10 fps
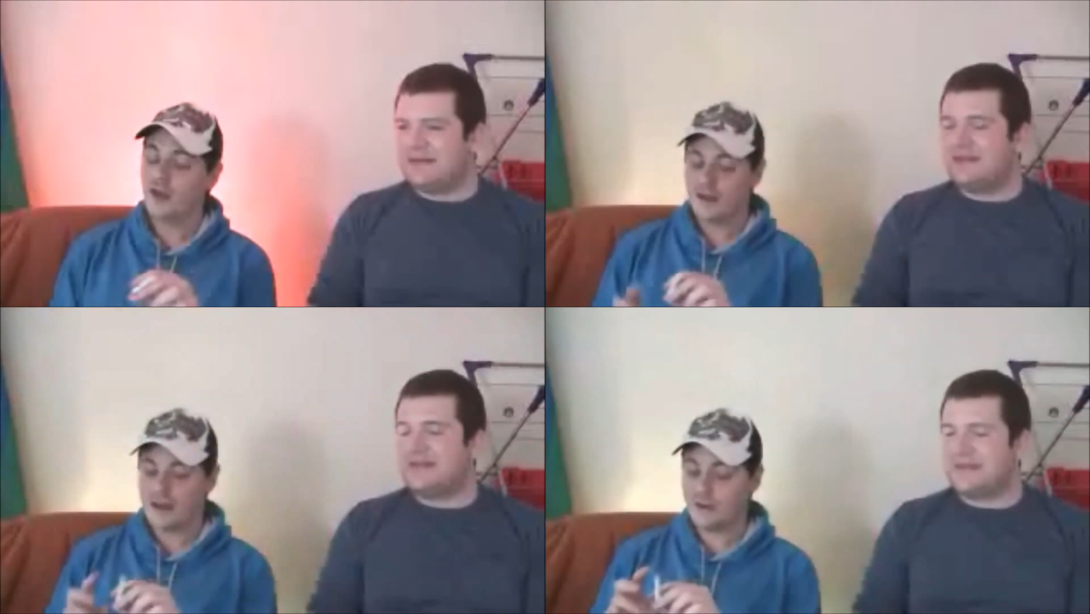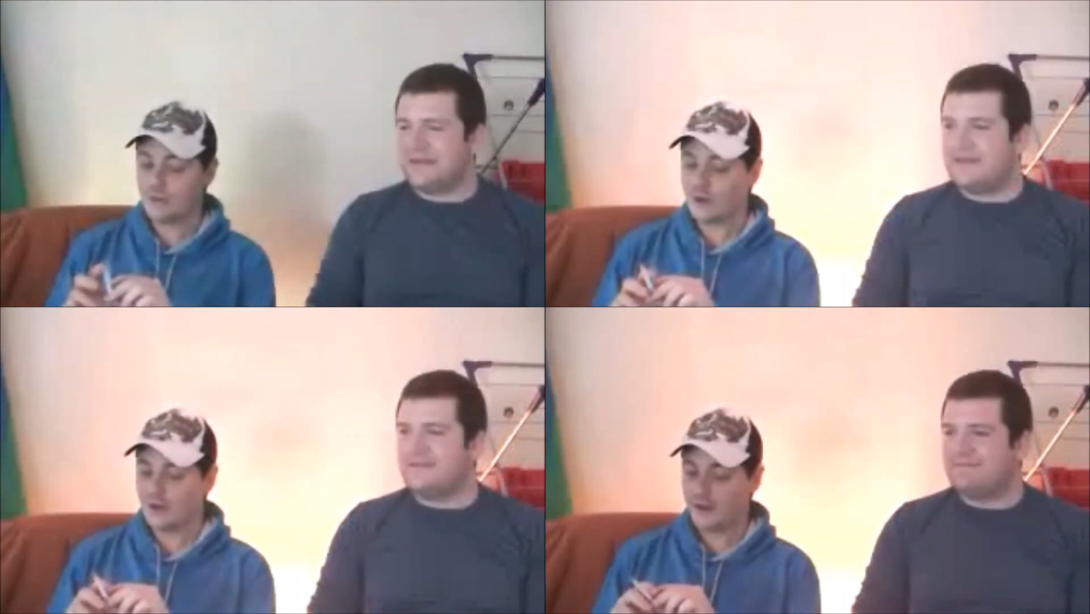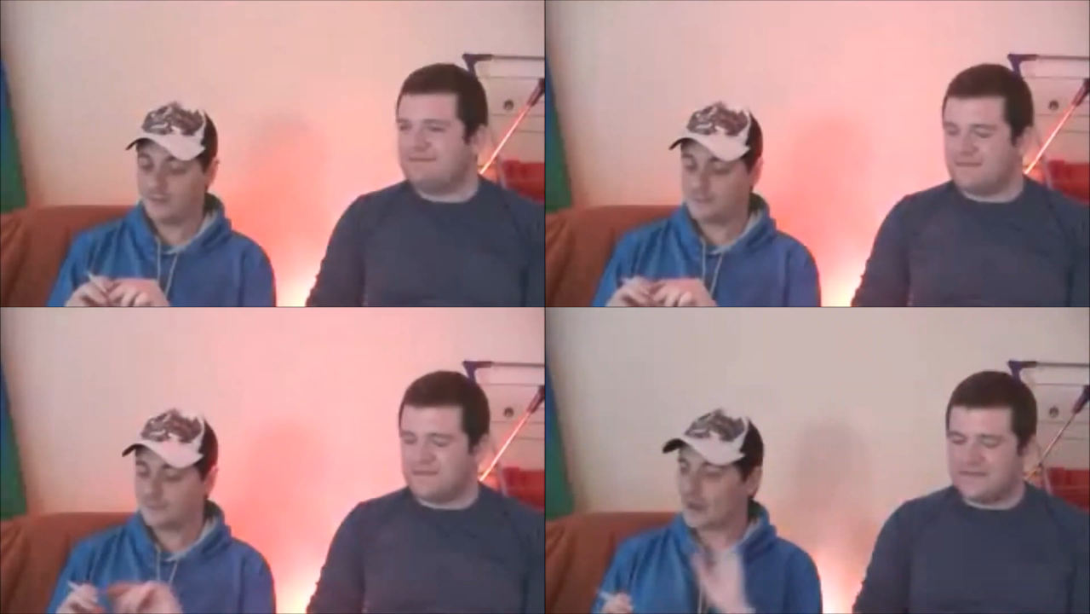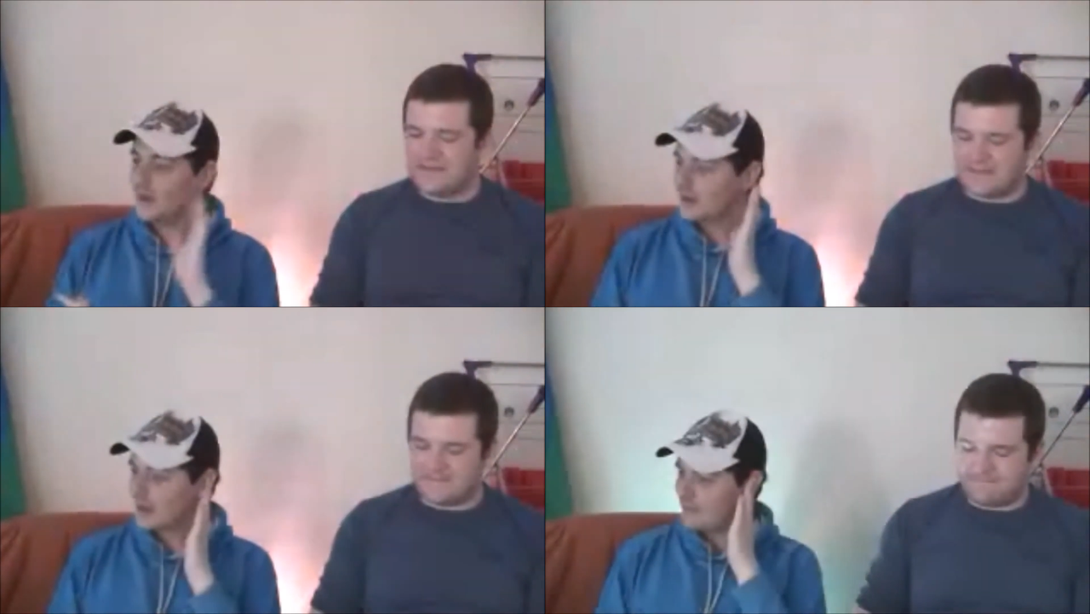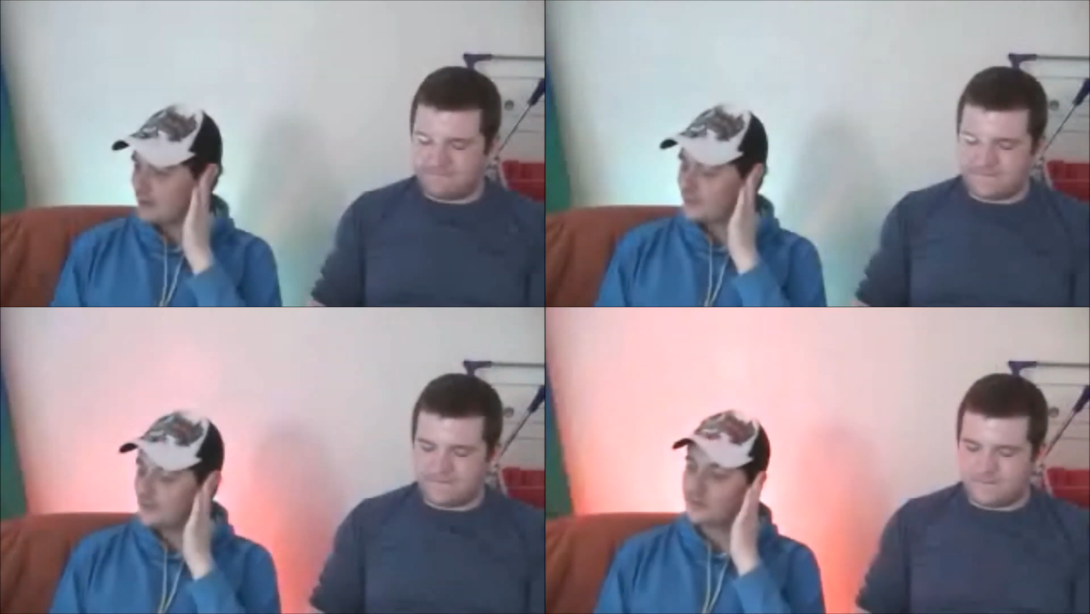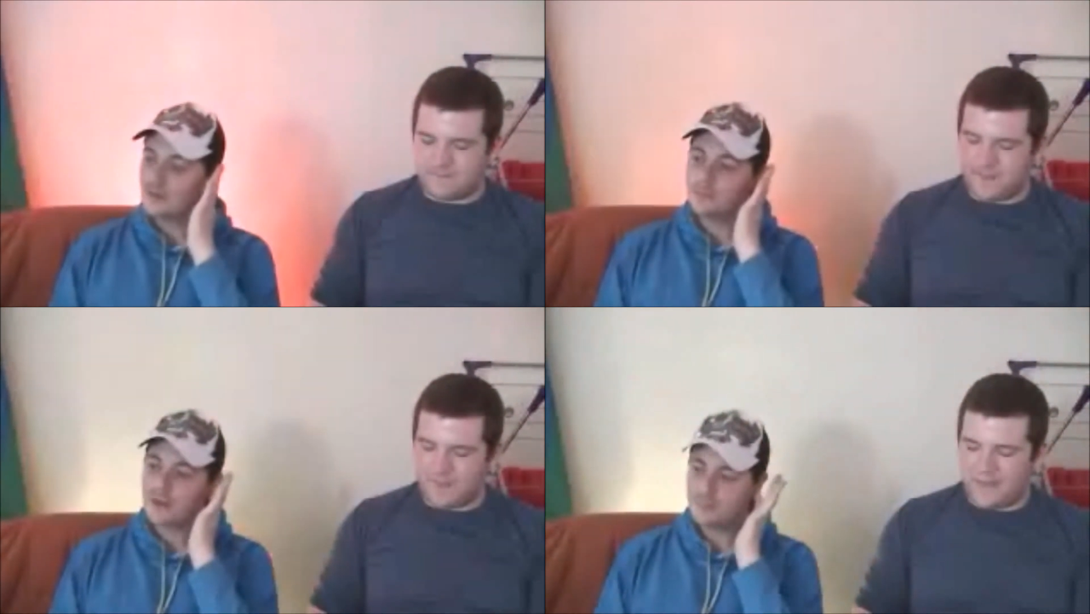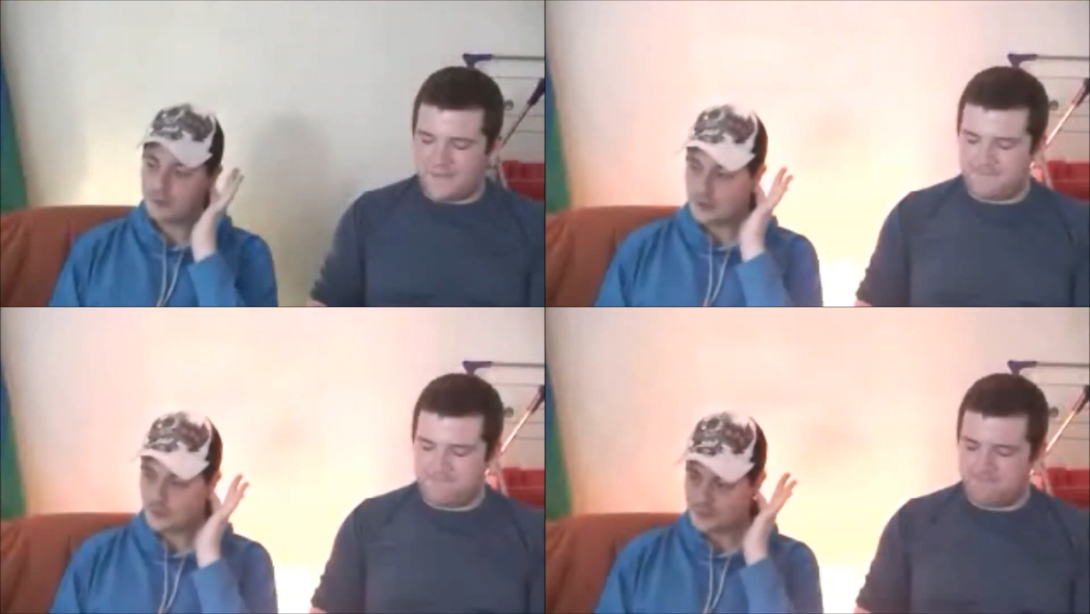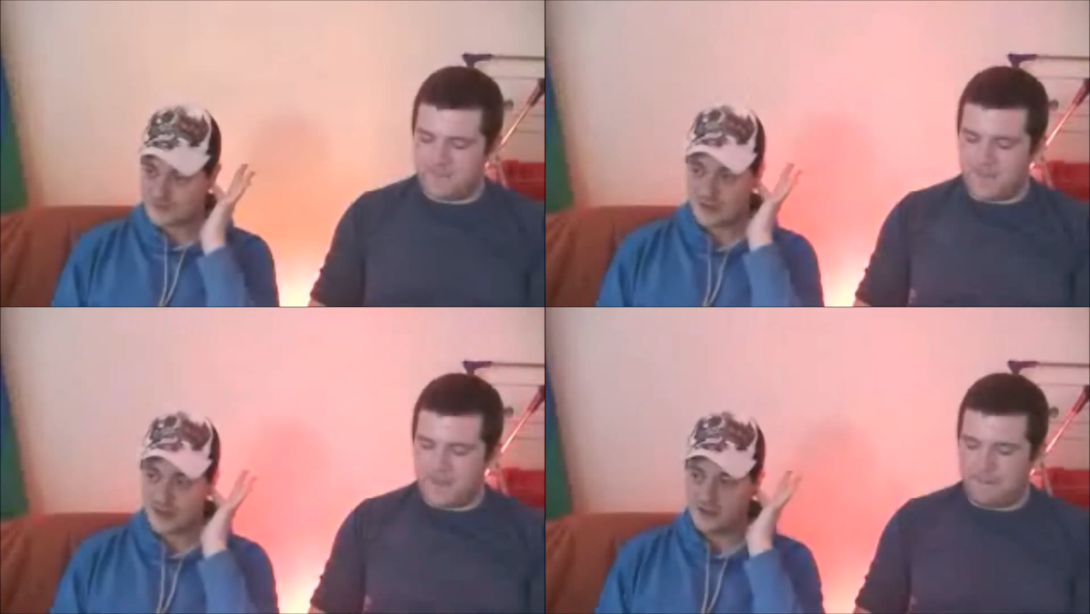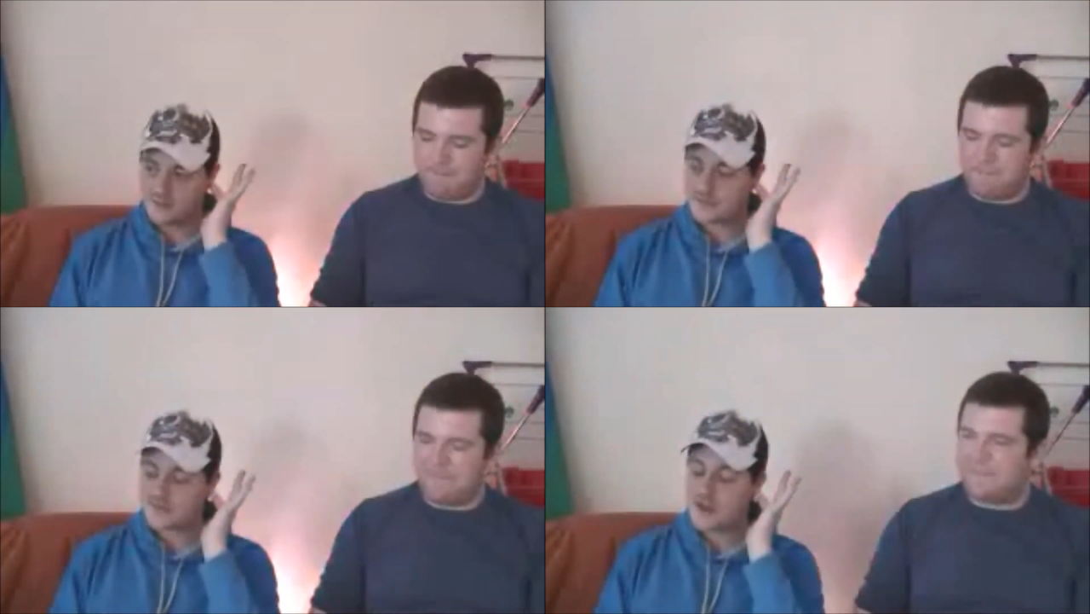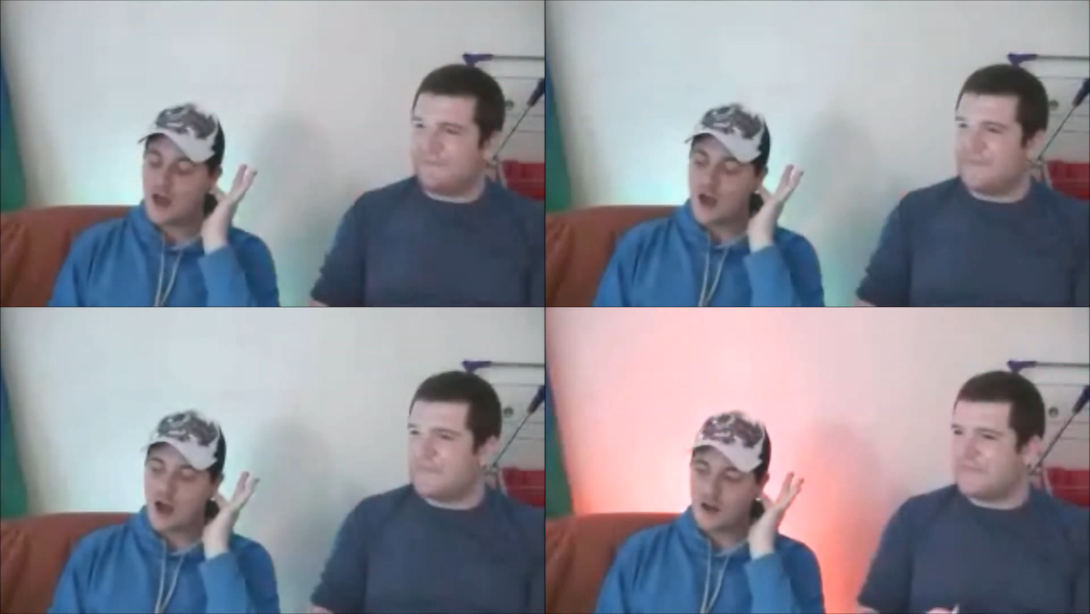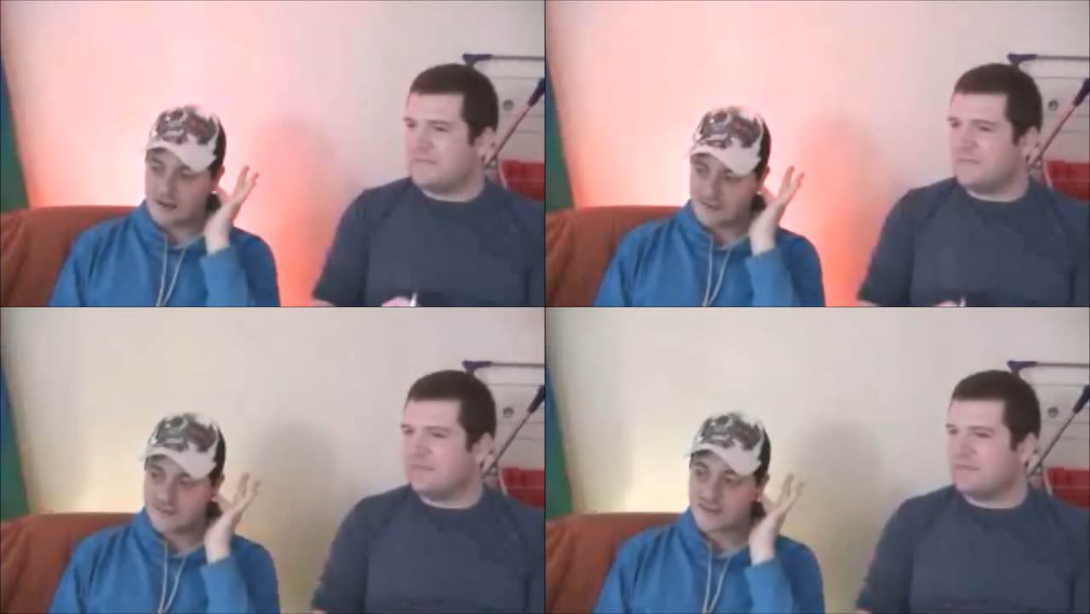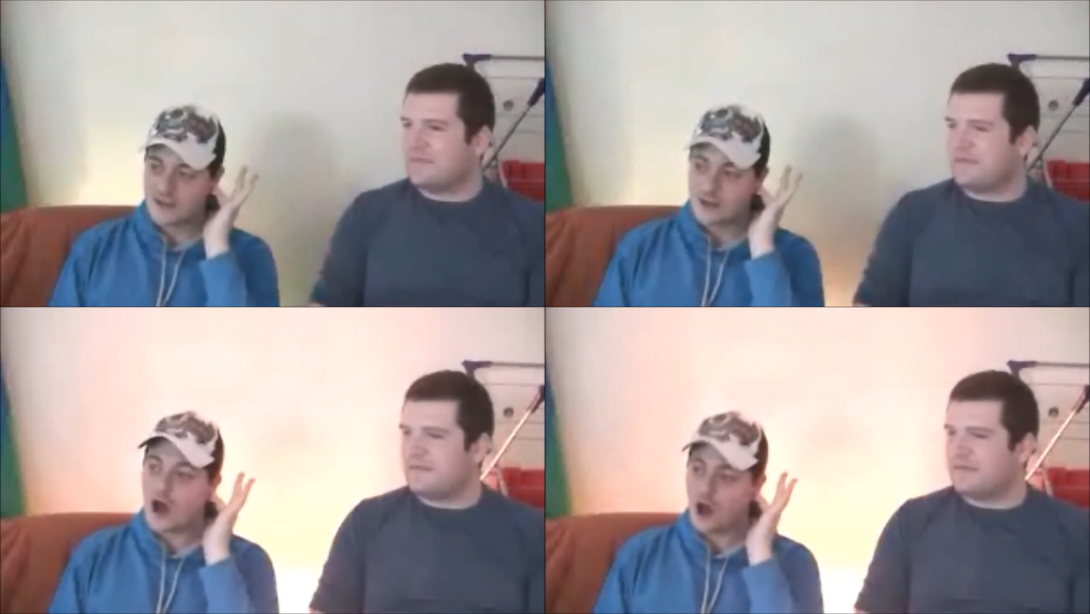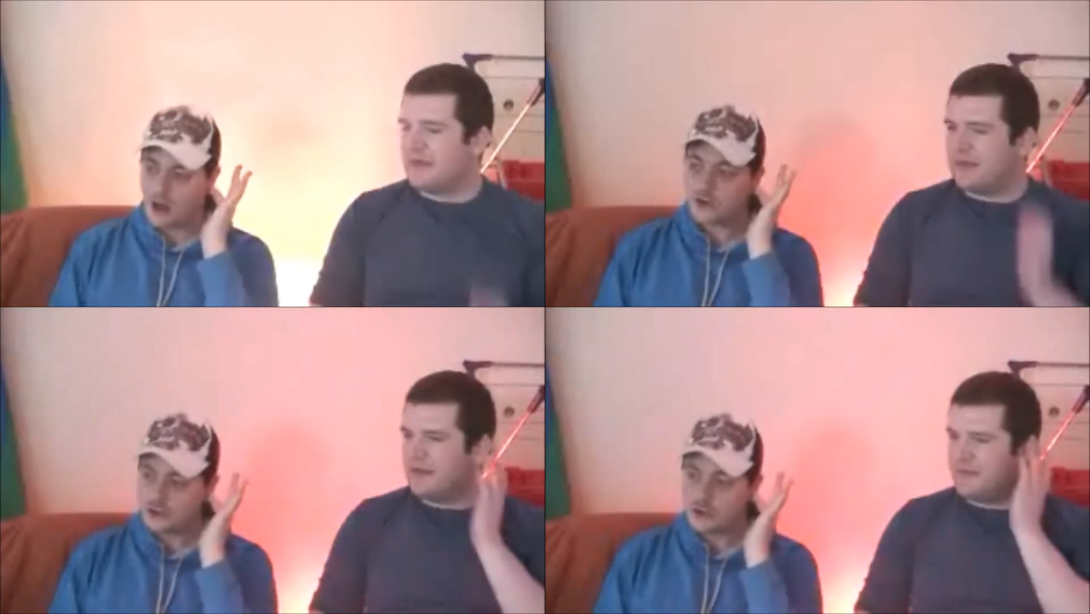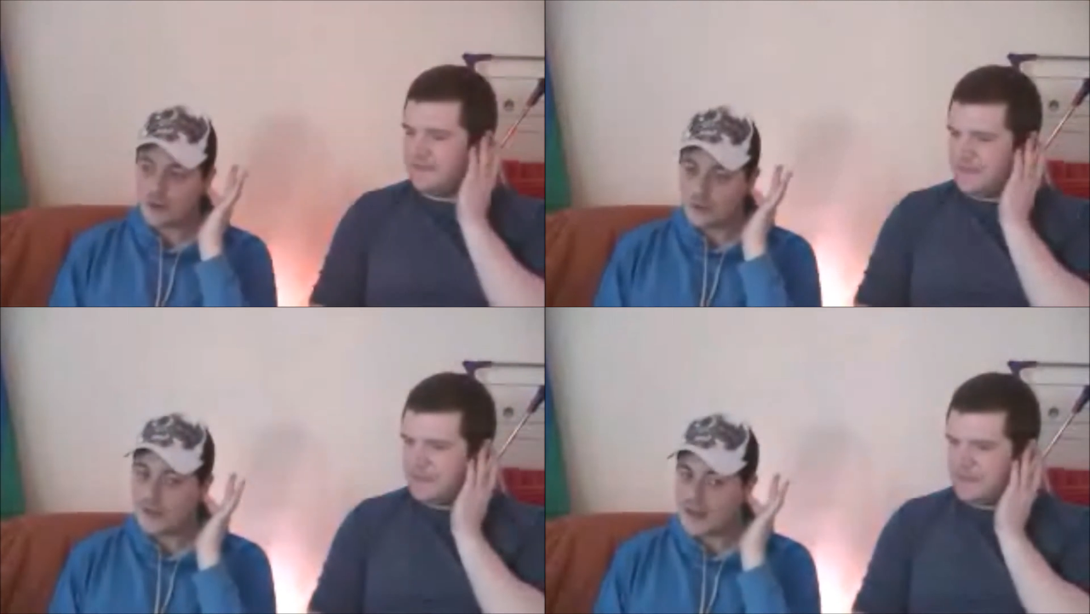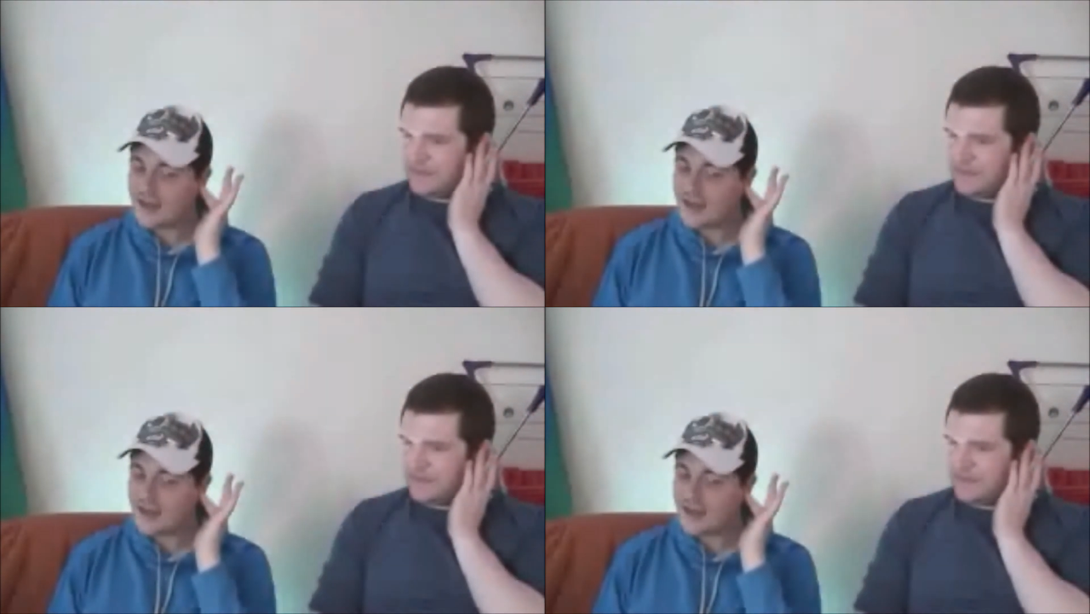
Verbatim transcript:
Speaker 1: Now, um, Kerry, the, the people upstairs are asking, are you okay?